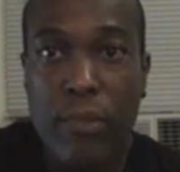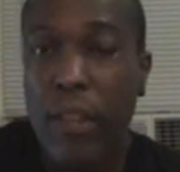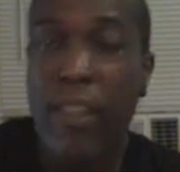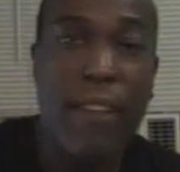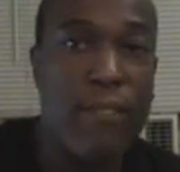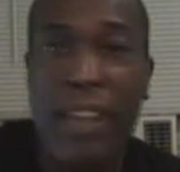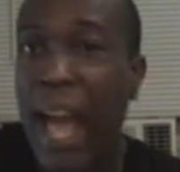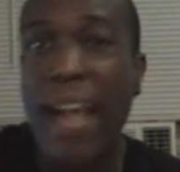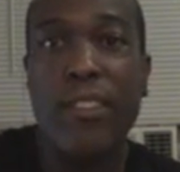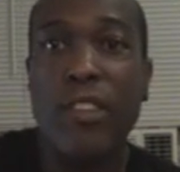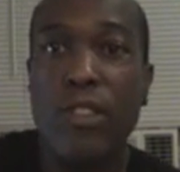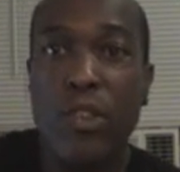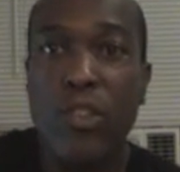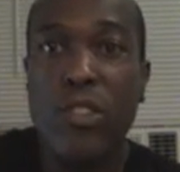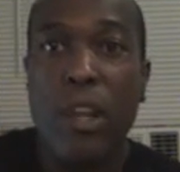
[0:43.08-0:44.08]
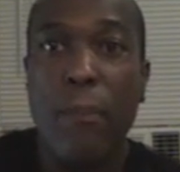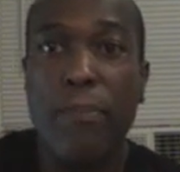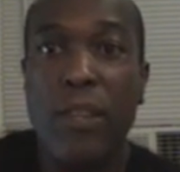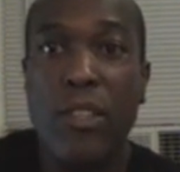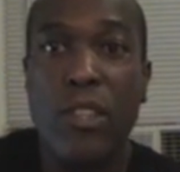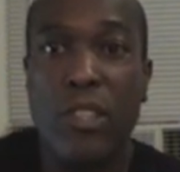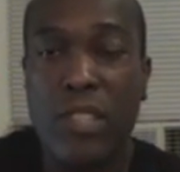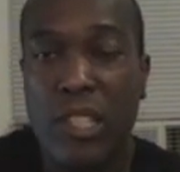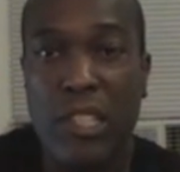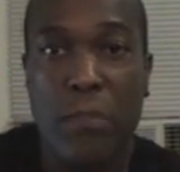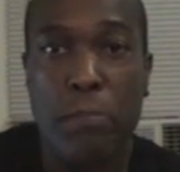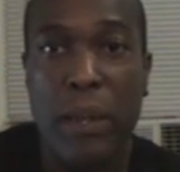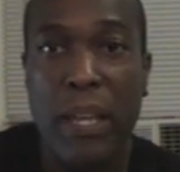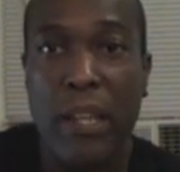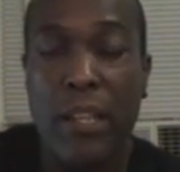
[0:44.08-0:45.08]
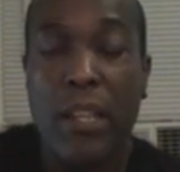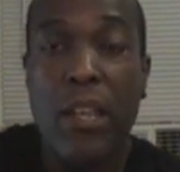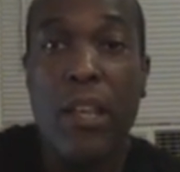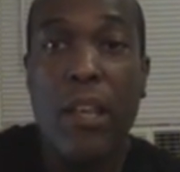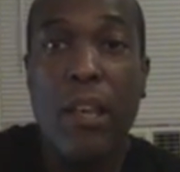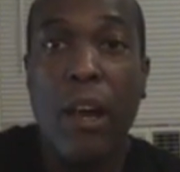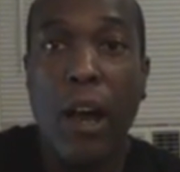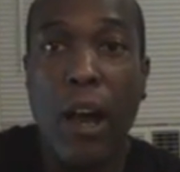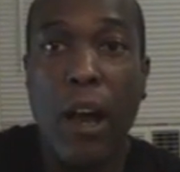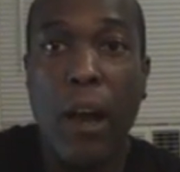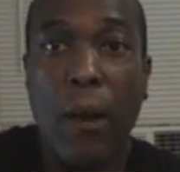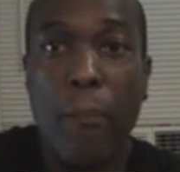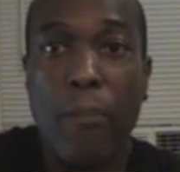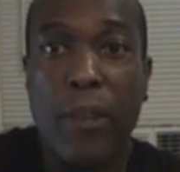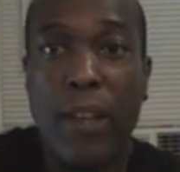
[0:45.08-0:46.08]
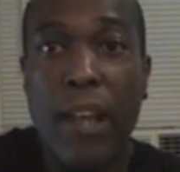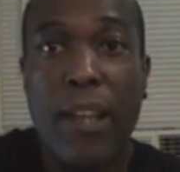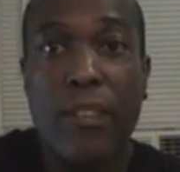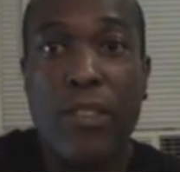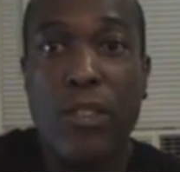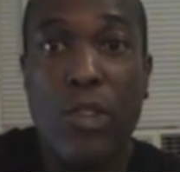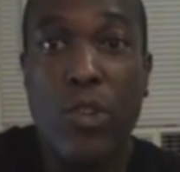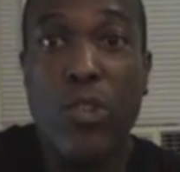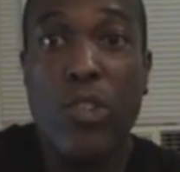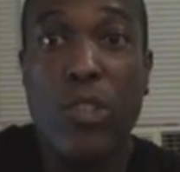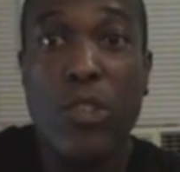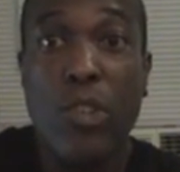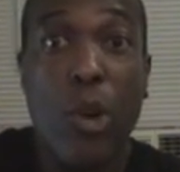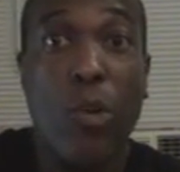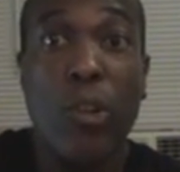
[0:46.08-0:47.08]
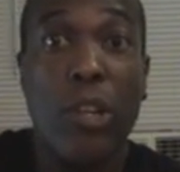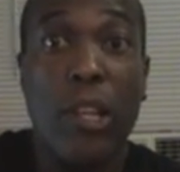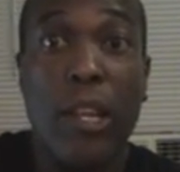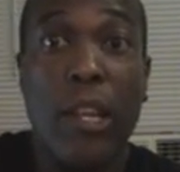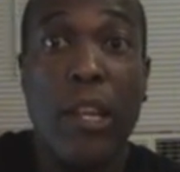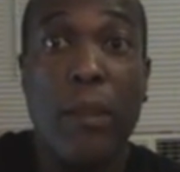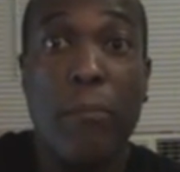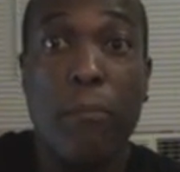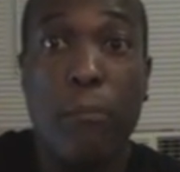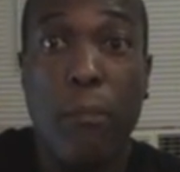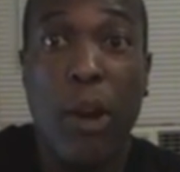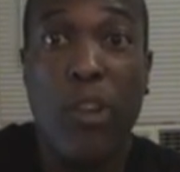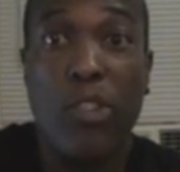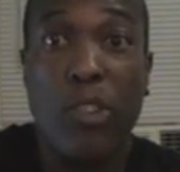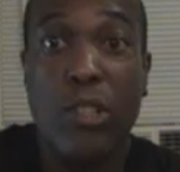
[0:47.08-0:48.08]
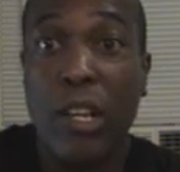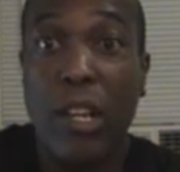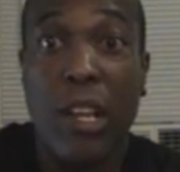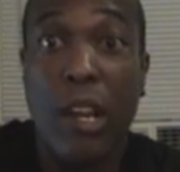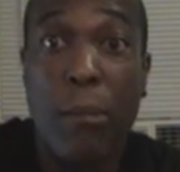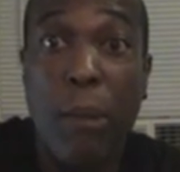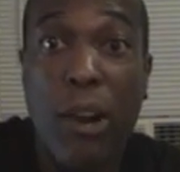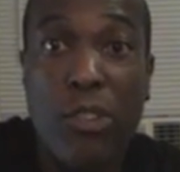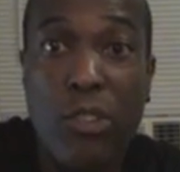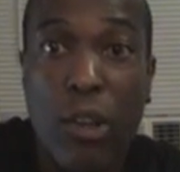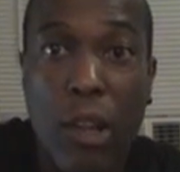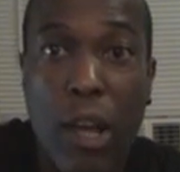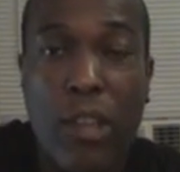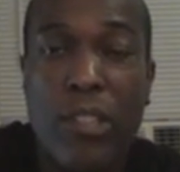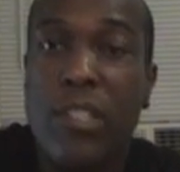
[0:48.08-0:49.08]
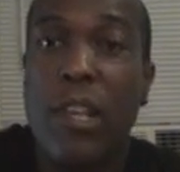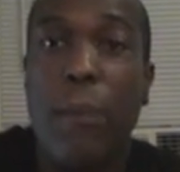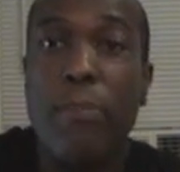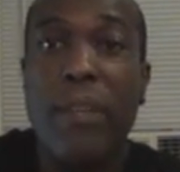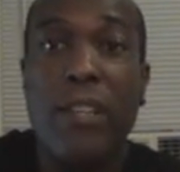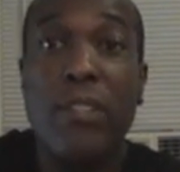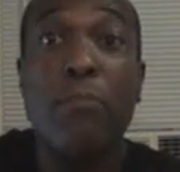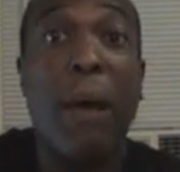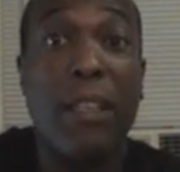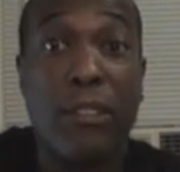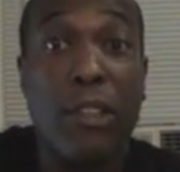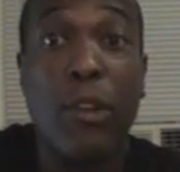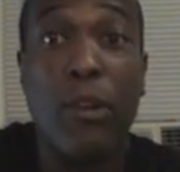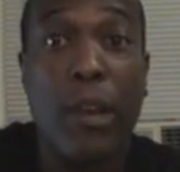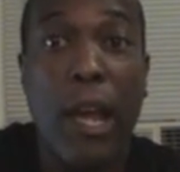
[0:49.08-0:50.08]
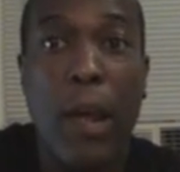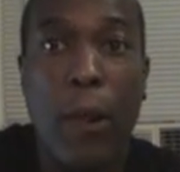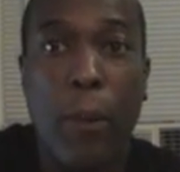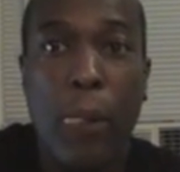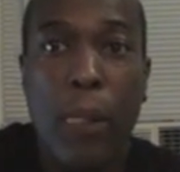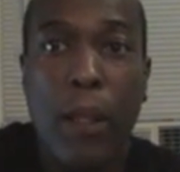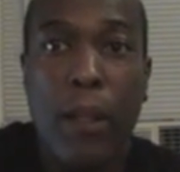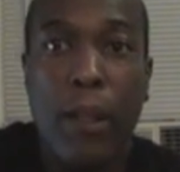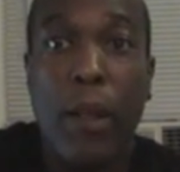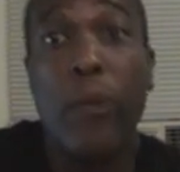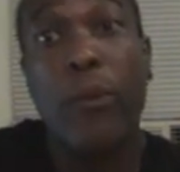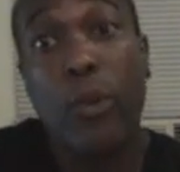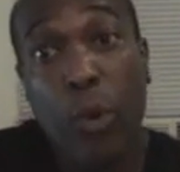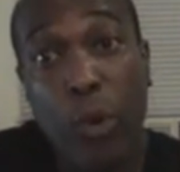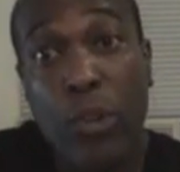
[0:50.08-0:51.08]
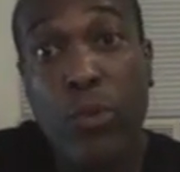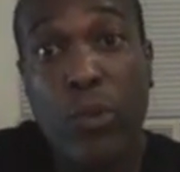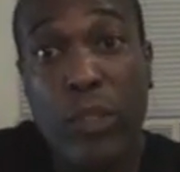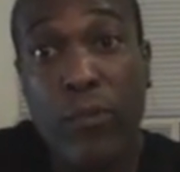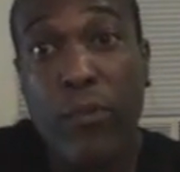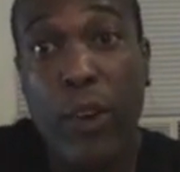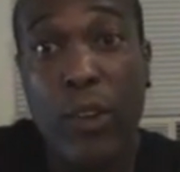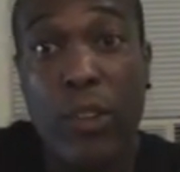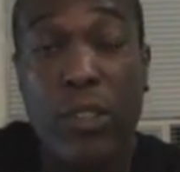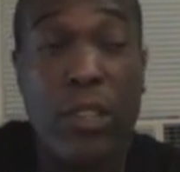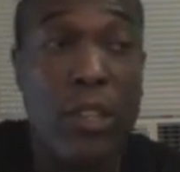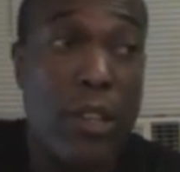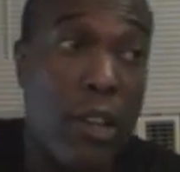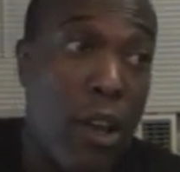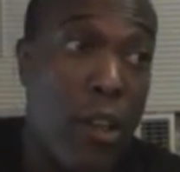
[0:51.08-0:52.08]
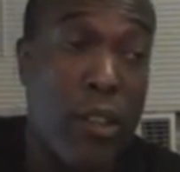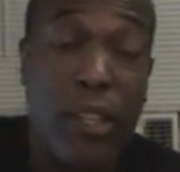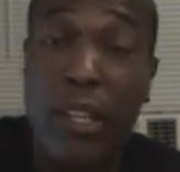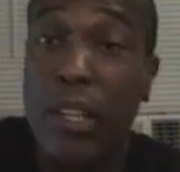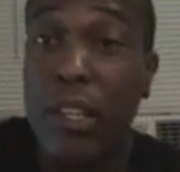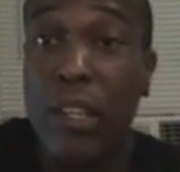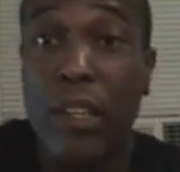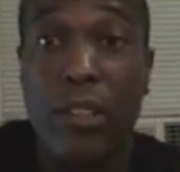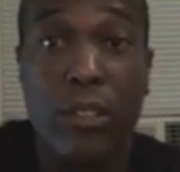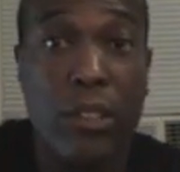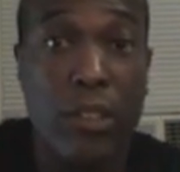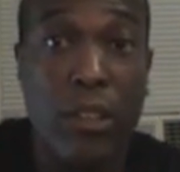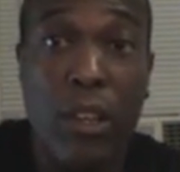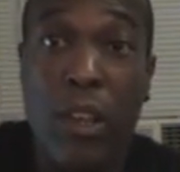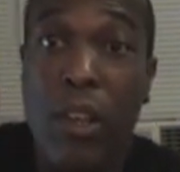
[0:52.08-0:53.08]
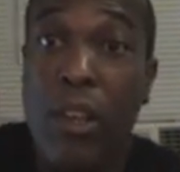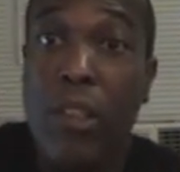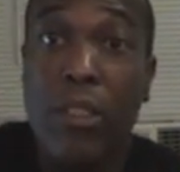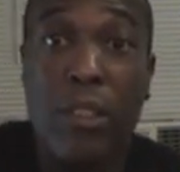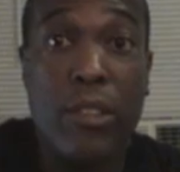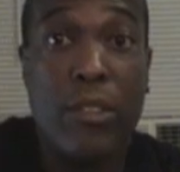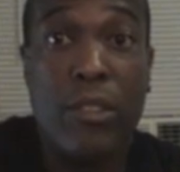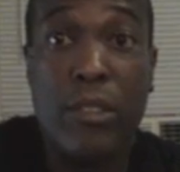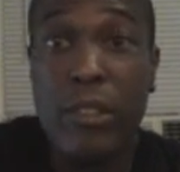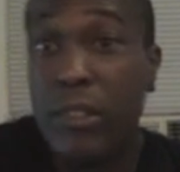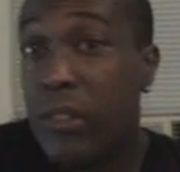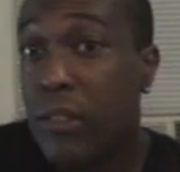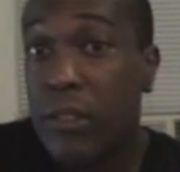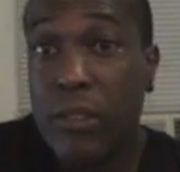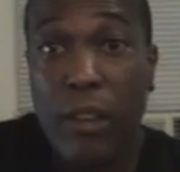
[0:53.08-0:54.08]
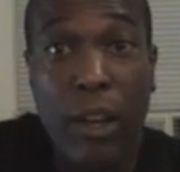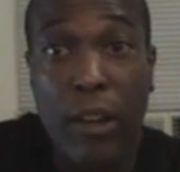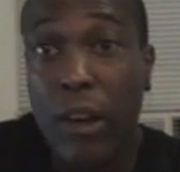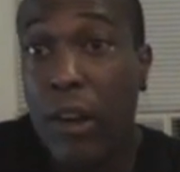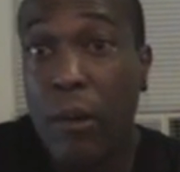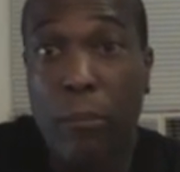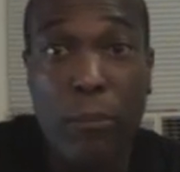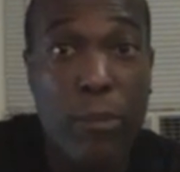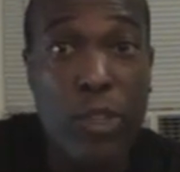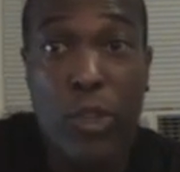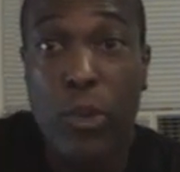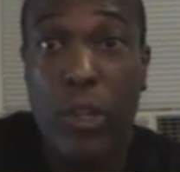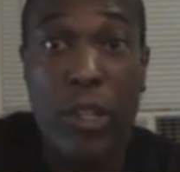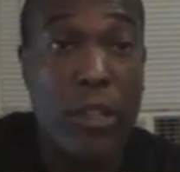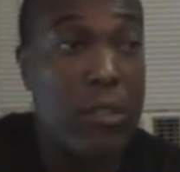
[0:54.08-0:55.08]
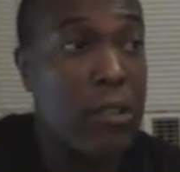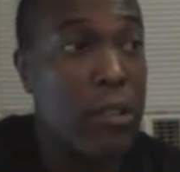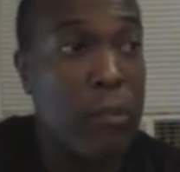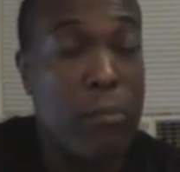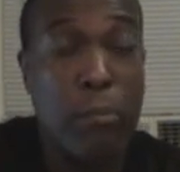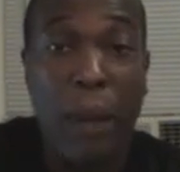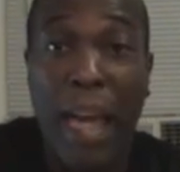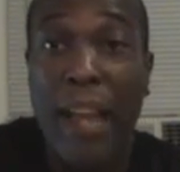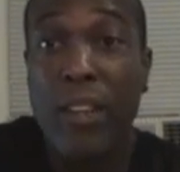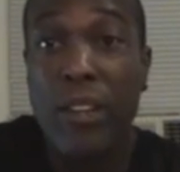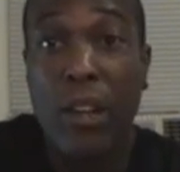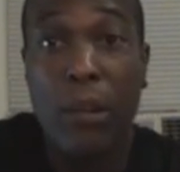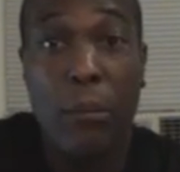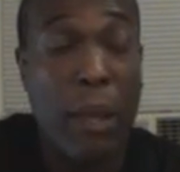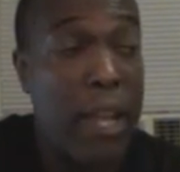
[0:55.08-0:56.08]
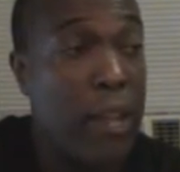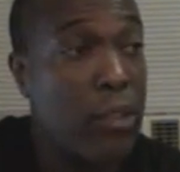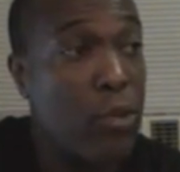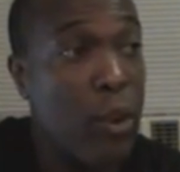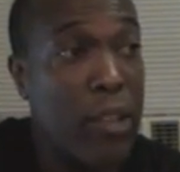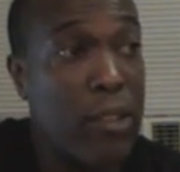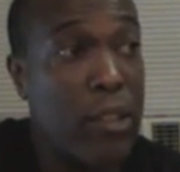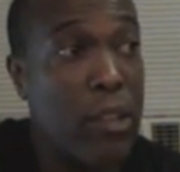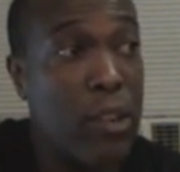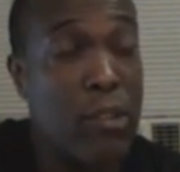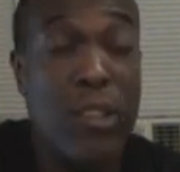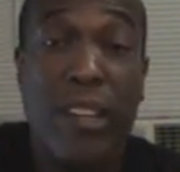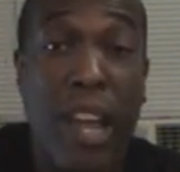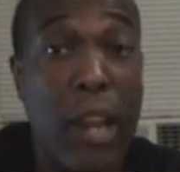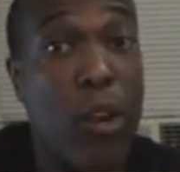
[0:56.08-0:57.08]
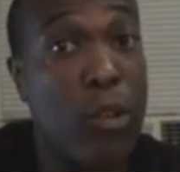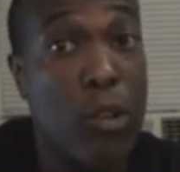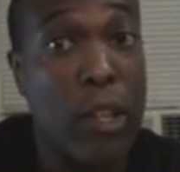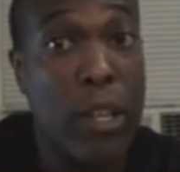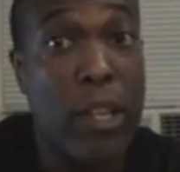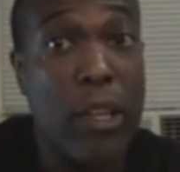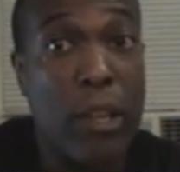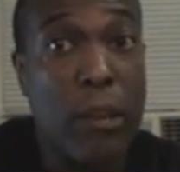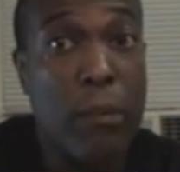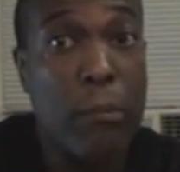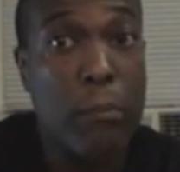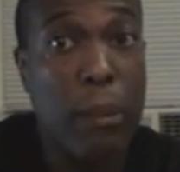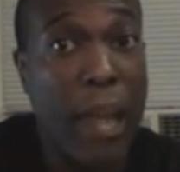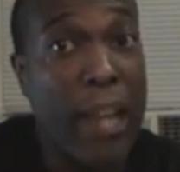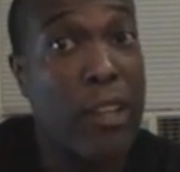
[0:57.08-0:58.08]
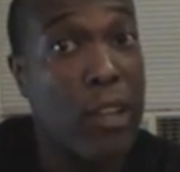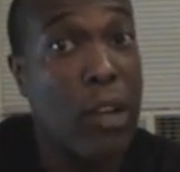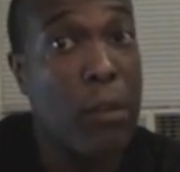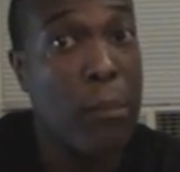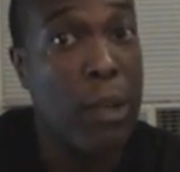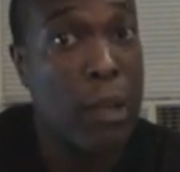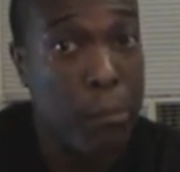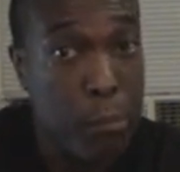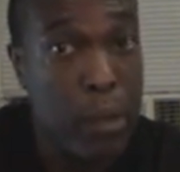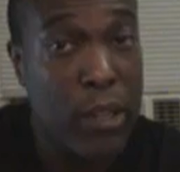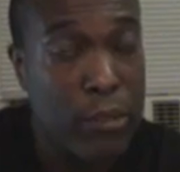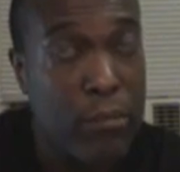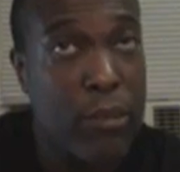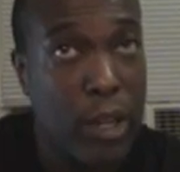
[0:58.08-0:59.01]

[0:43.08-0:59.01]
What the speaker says: They've got to do something to suspend the Constitution totally and declare martial law. Something's about to go down. And of course, with Ferguson and all the killings and these unarmed shootings of black young men throughout the country, not only black young men, but